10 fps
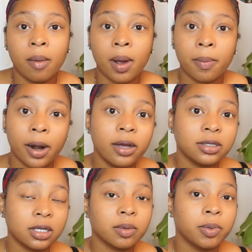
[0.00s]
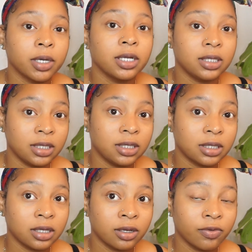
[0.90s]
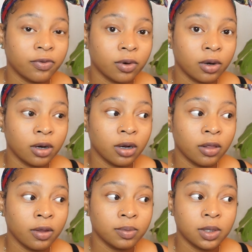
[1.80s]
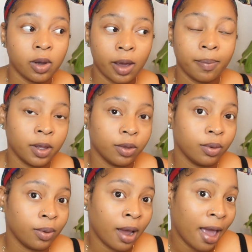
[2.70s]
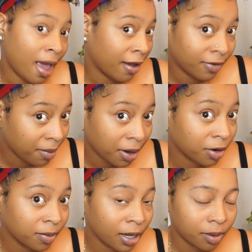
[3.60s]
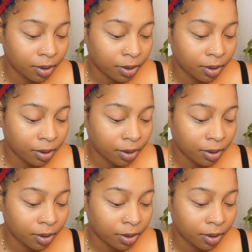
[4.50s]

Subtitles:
my brows look pretty decent for them to have been through a half a microblading